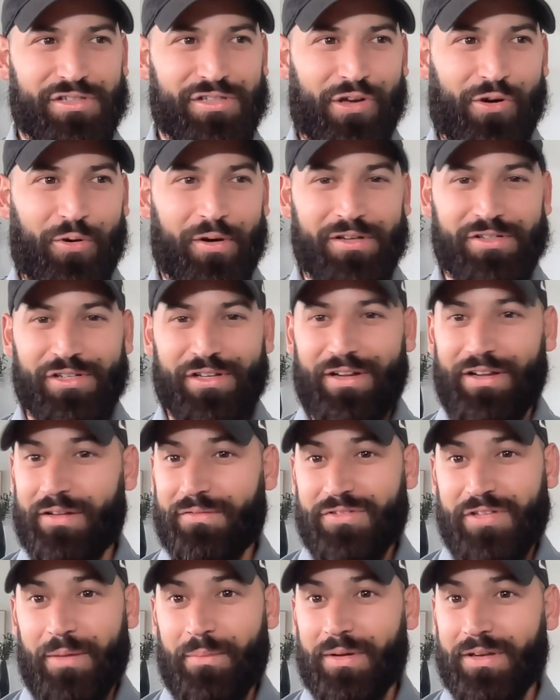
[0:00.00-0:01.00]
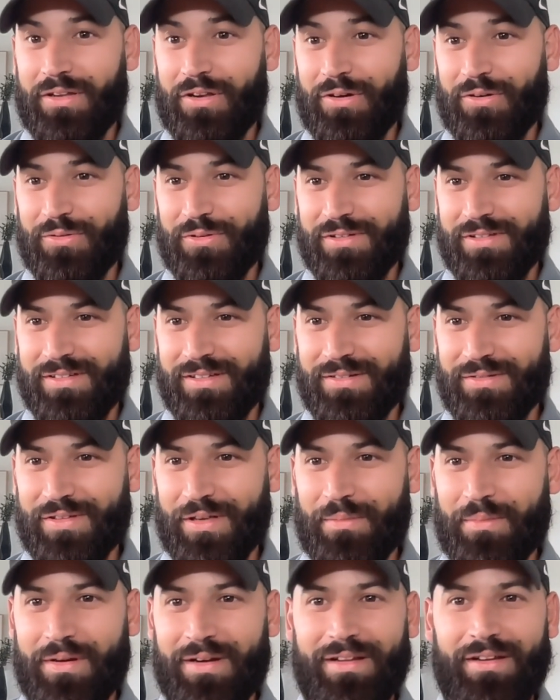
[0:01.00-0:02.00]
just a question, and if somebody knows,
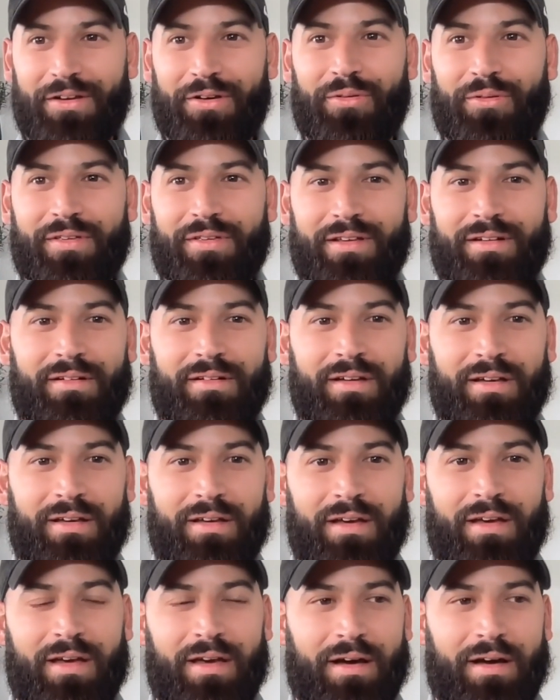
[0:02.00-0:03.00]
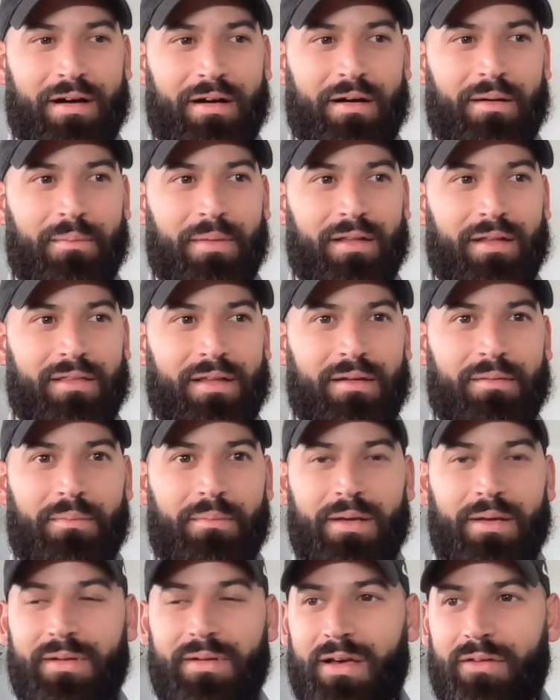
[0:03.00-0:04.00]
and then
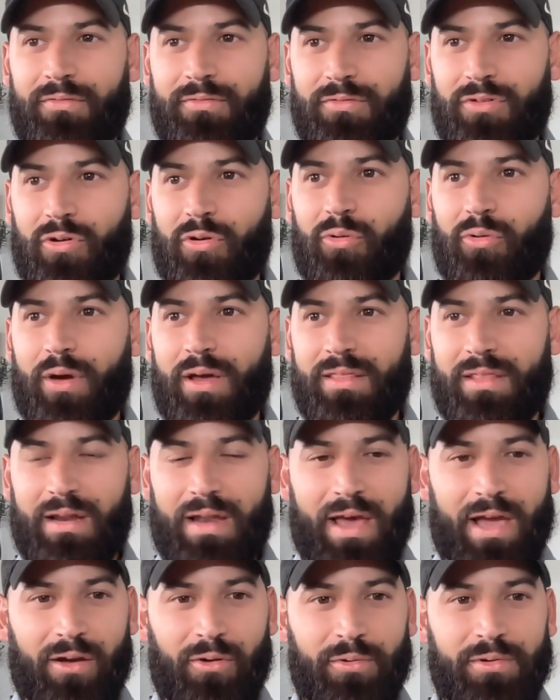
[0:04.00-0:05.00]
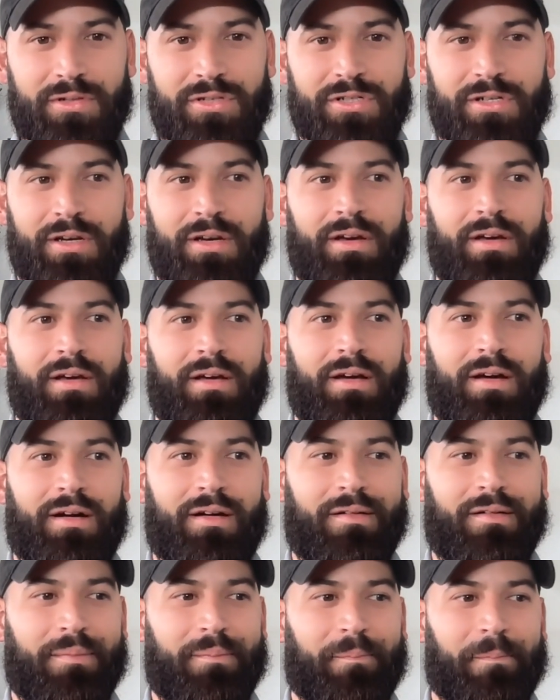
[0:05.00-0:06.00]
maybe have read the language
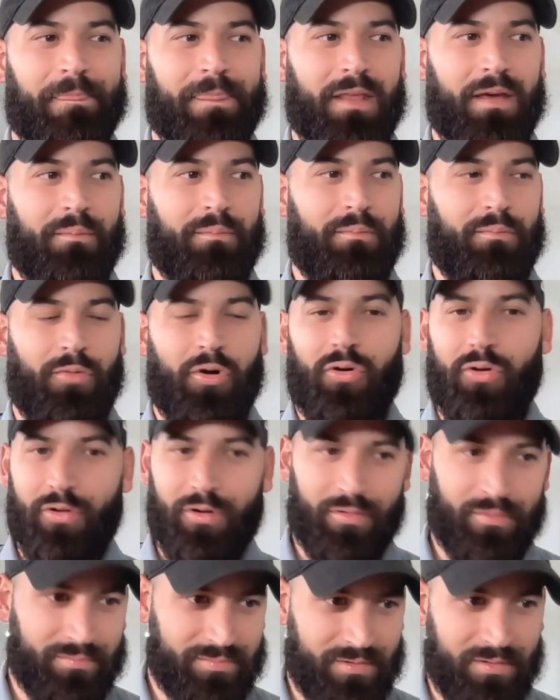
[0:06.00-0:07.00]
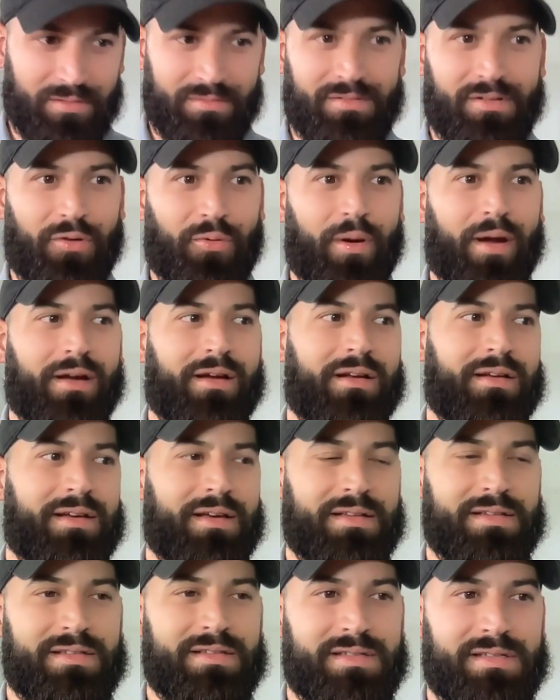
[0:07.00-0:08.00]
um, more directly
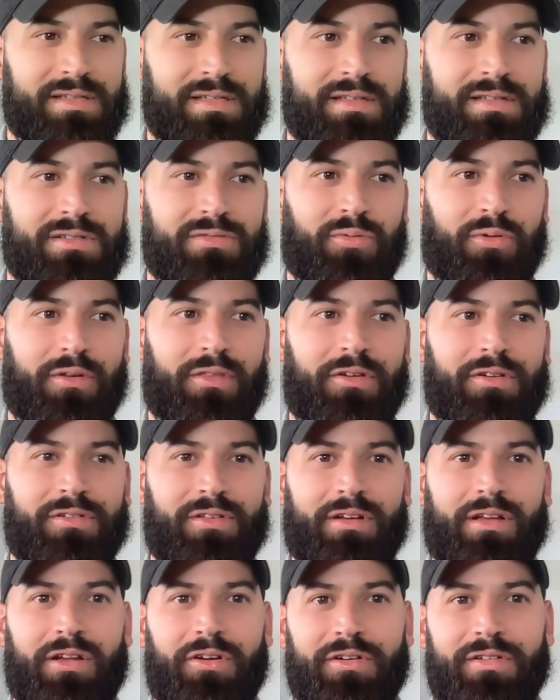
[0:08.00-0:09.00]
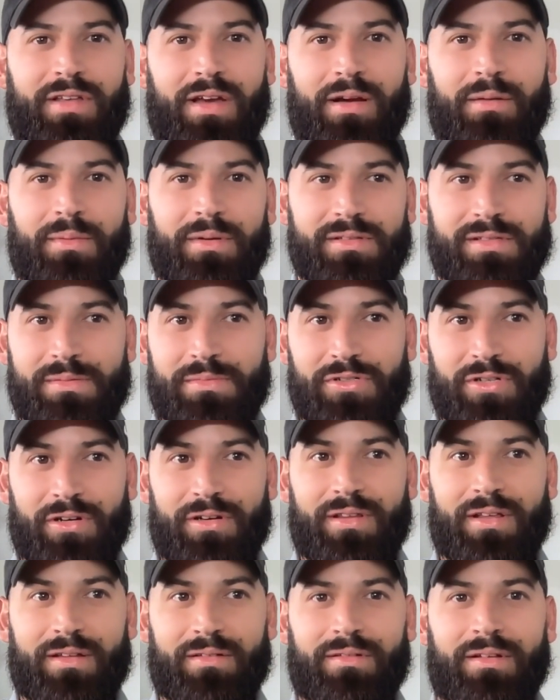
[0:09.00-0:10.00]
and sees where there's a clear sign, because I'm
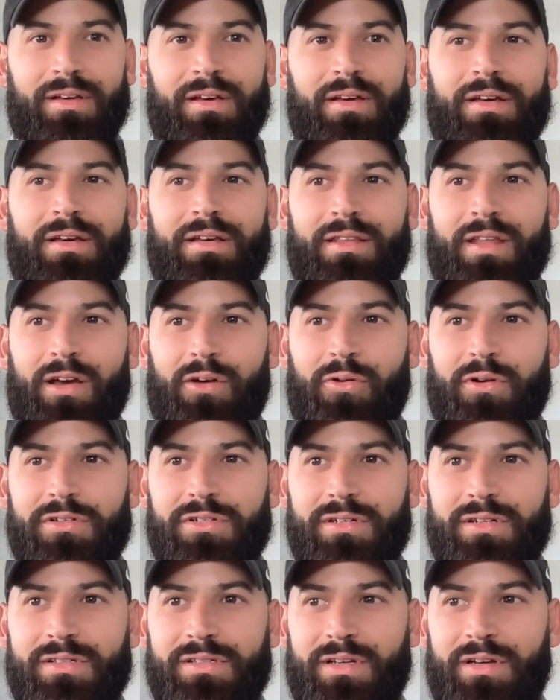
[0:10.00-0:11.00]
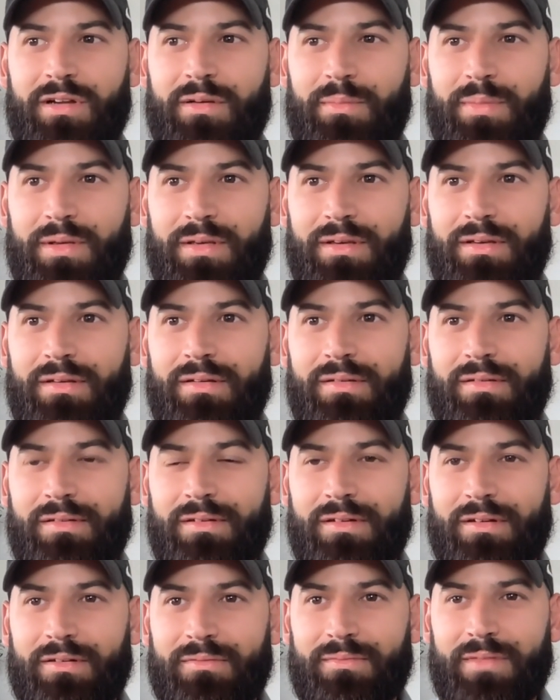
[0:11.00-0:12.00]
sure that that question is going to be
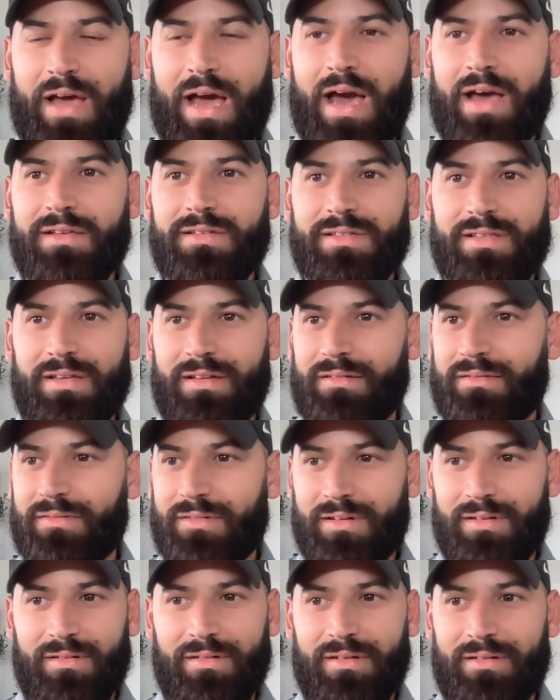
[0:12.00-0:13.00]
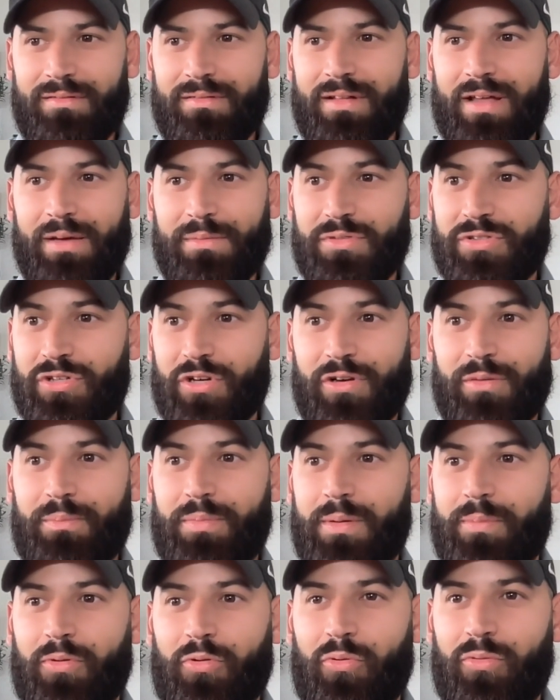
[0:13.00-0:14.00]
asked, and I'm sure
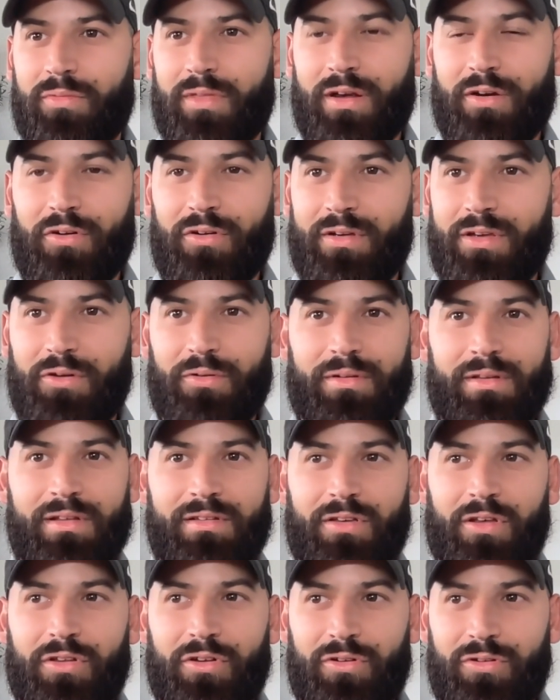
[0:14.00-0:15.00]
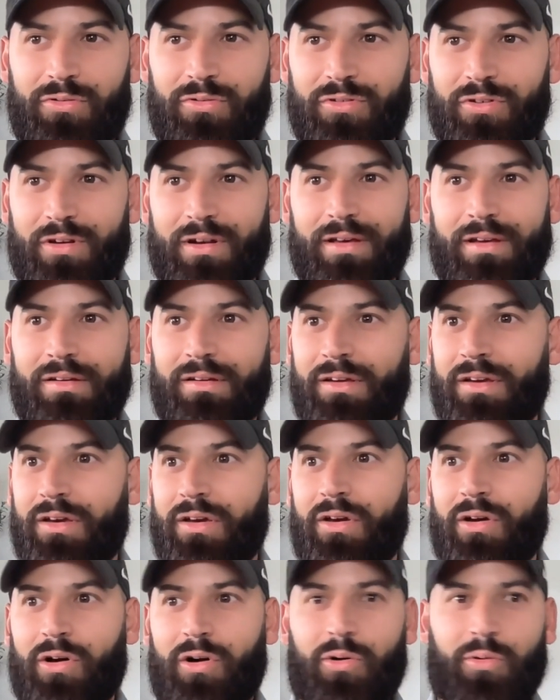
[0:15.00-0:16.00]
people that are hearing this on the news are like,
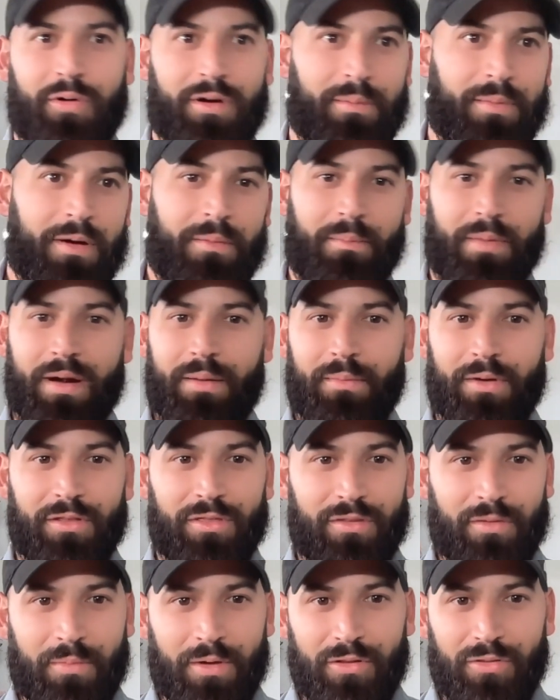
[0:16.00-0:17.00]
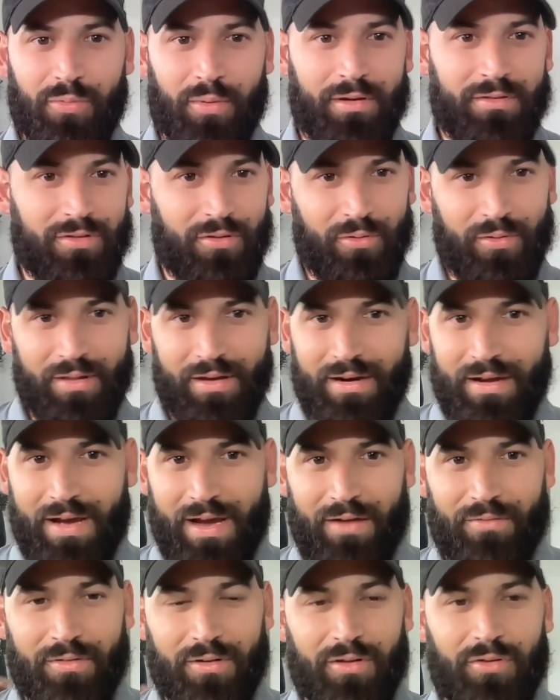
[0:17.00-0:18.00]
oh, what about my month to month rental that I
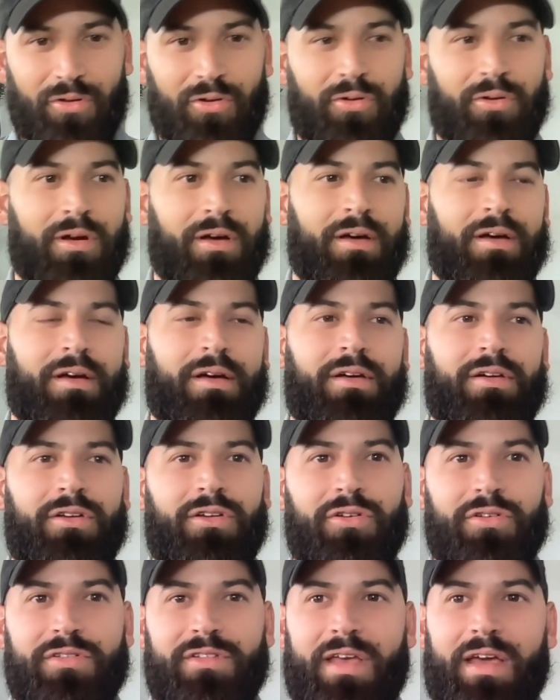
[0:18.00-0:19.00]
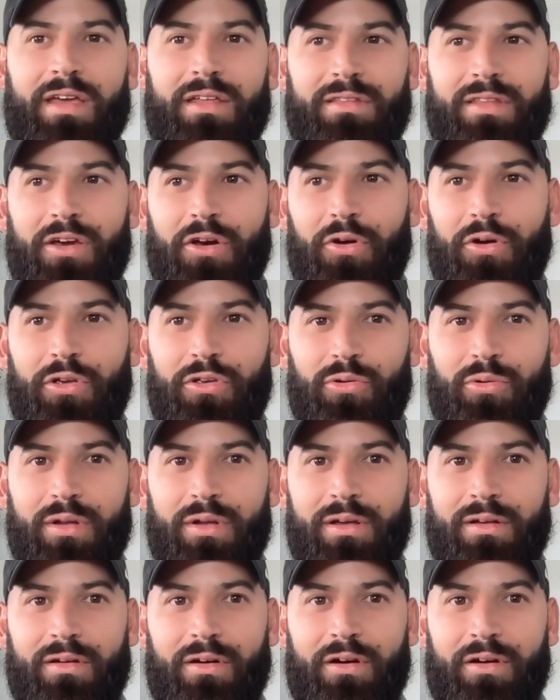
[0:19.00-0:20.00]
have a little secondary unit?